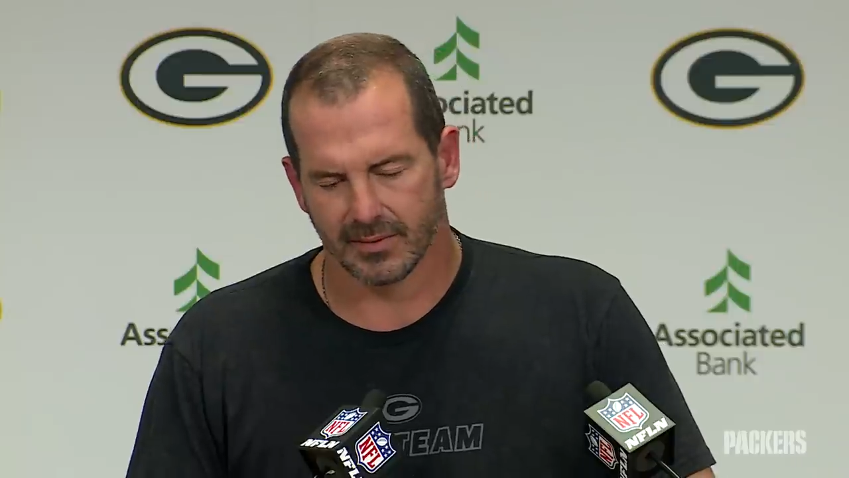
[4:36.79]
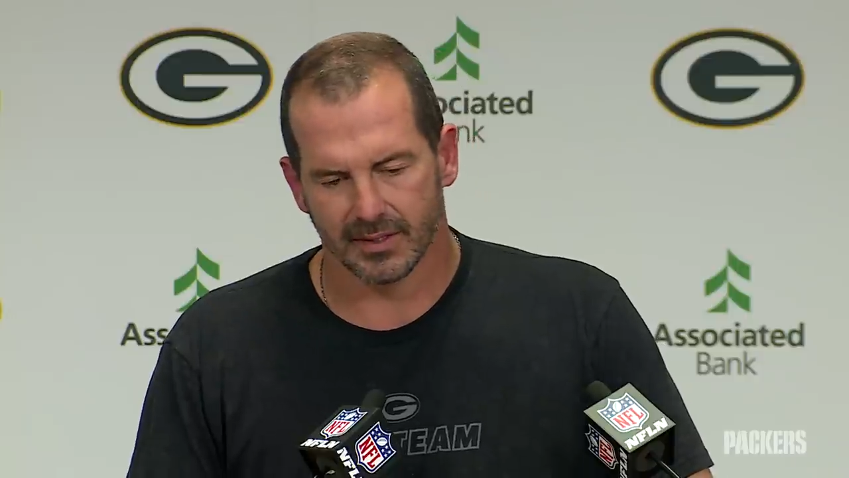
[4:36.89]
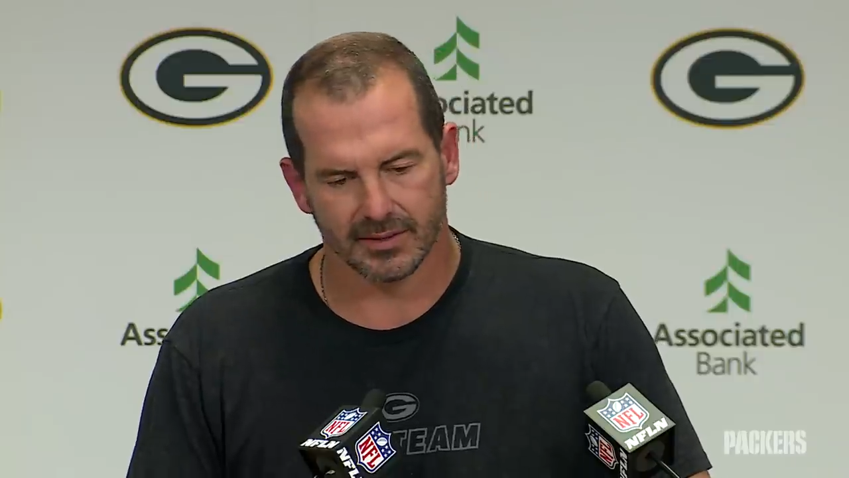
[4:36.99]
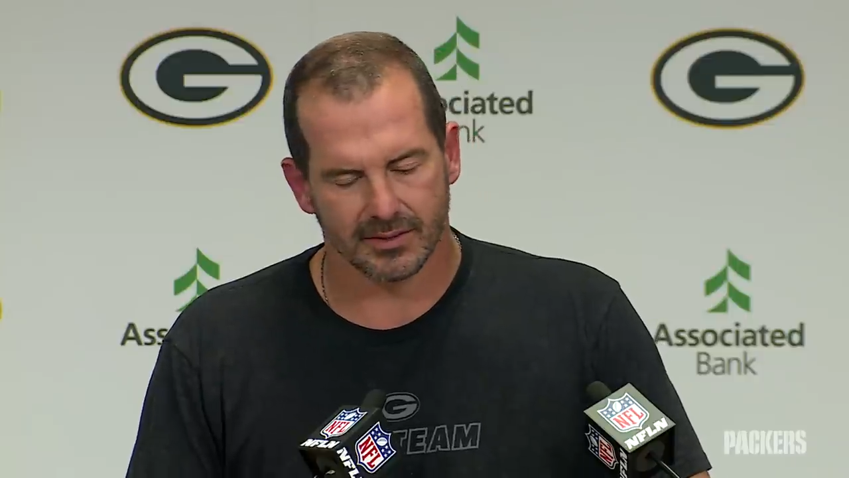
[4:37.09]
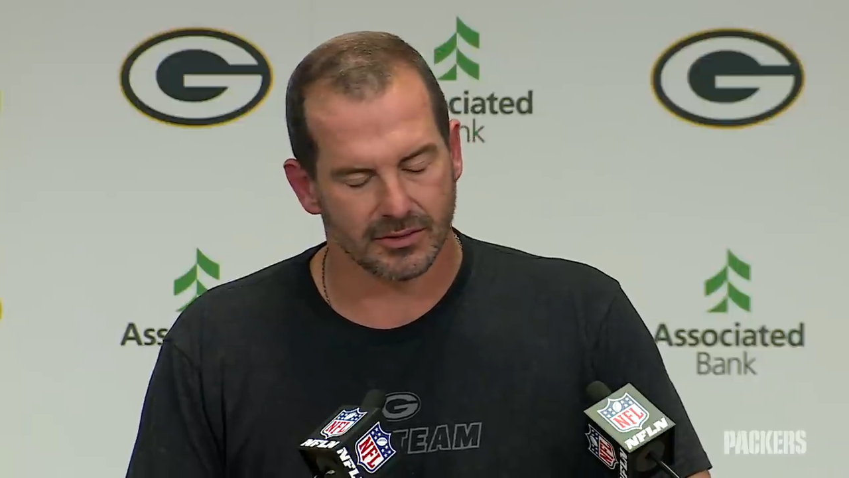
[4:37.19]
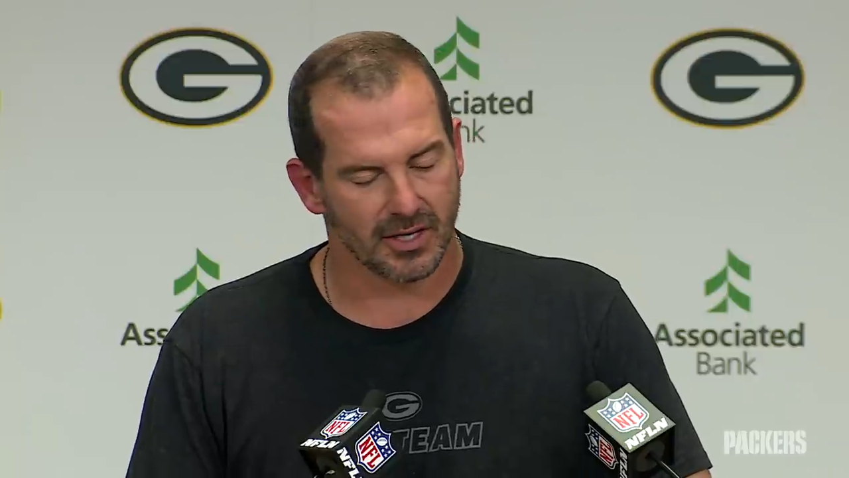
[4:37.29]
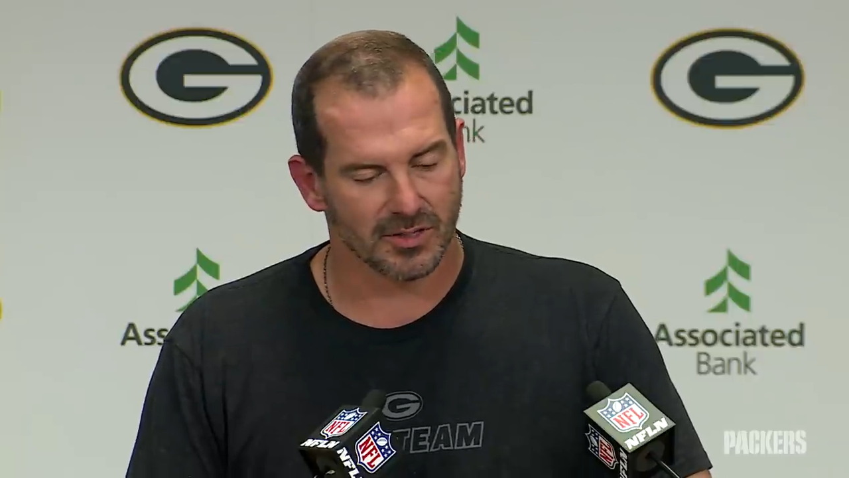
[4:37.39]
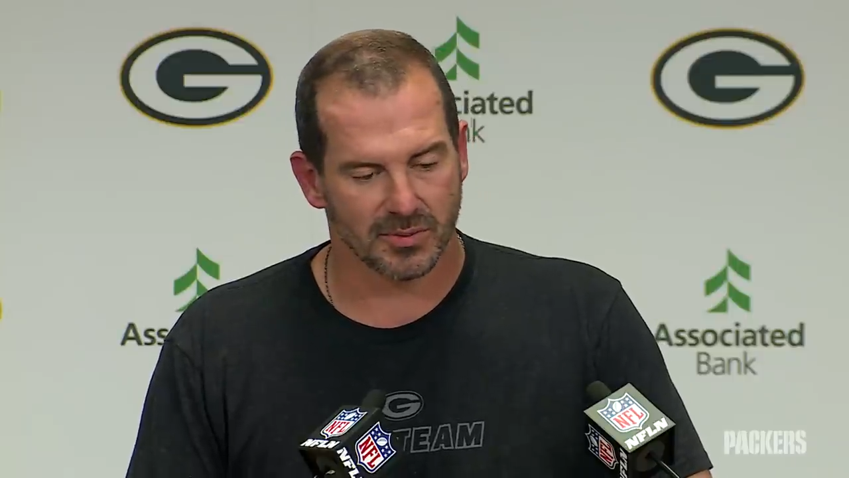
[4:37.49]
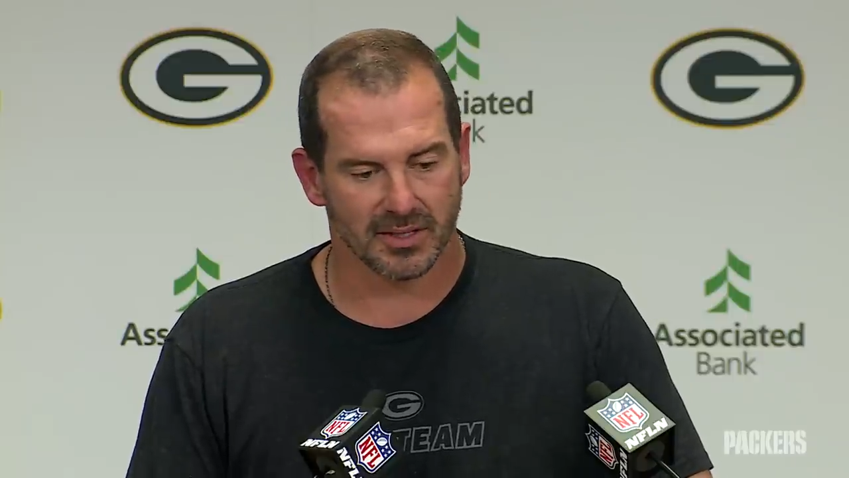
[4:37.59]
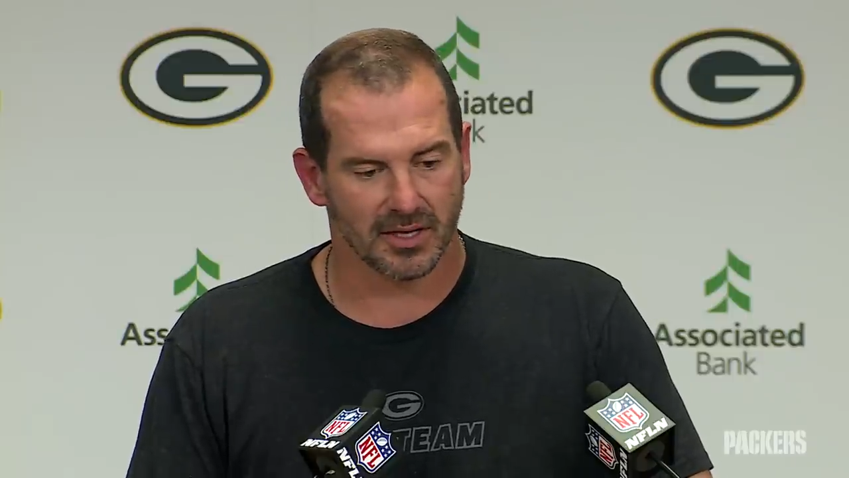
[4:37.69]
it just
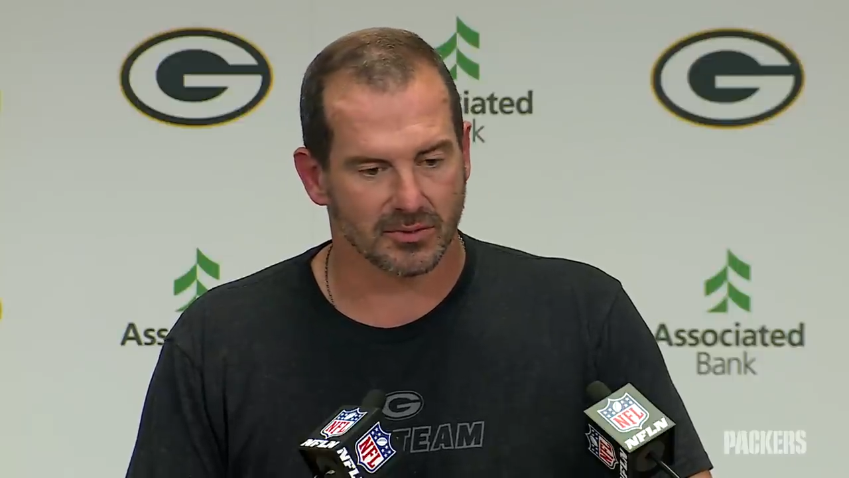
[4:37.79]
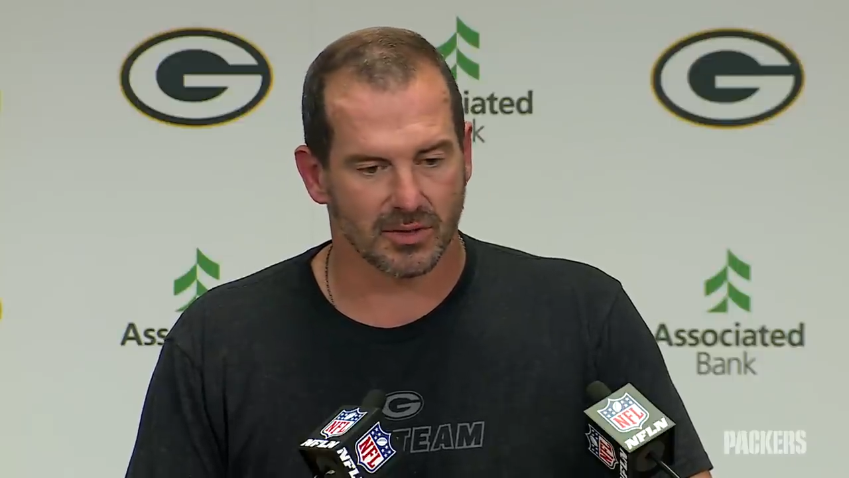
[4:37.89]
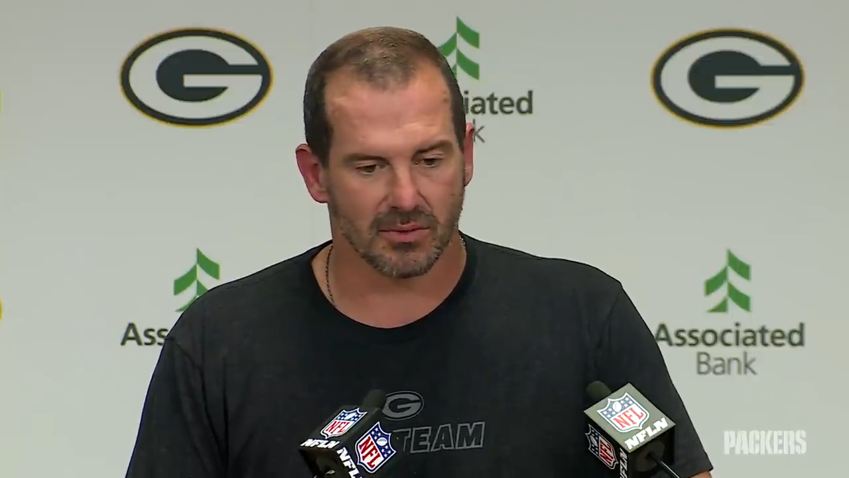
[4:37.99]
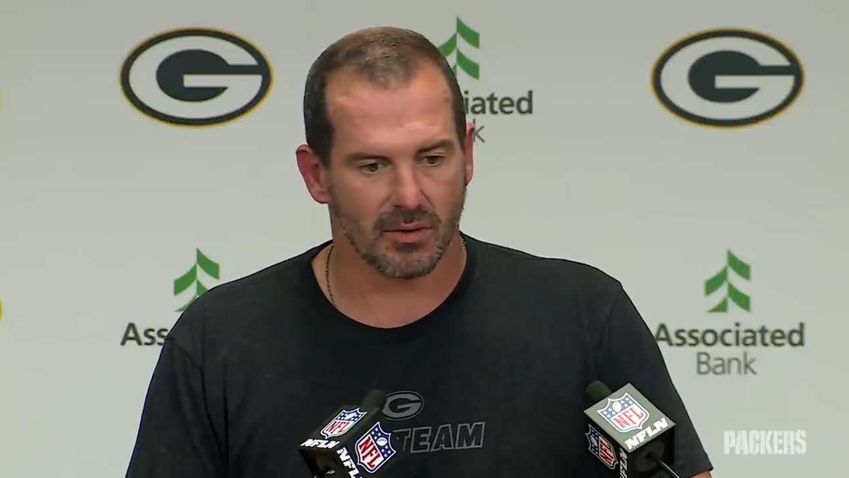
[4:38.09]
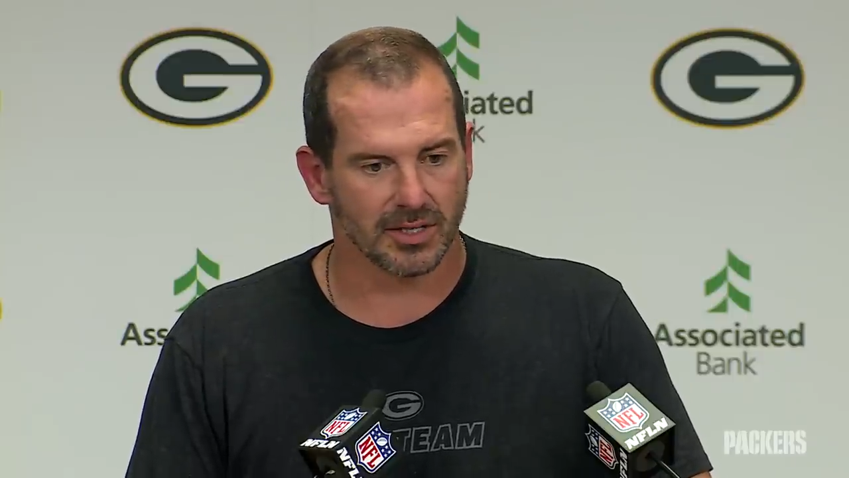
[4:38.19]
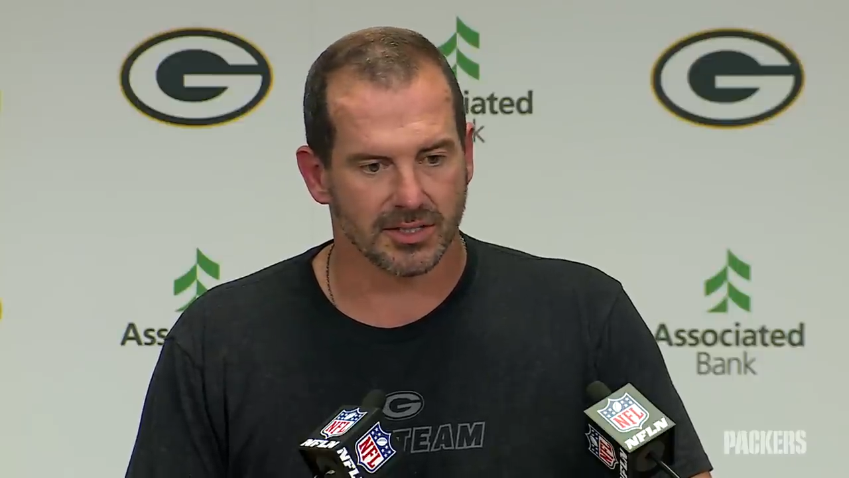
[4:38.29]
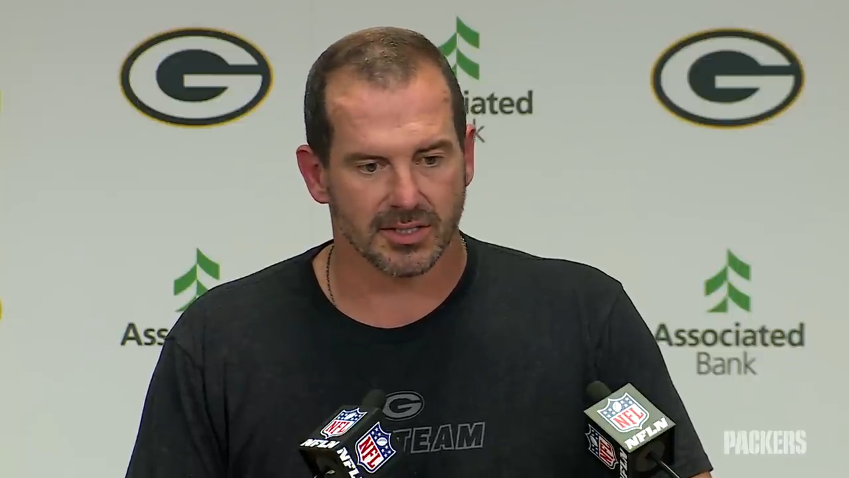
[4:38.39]
drives me nuts when I watch it,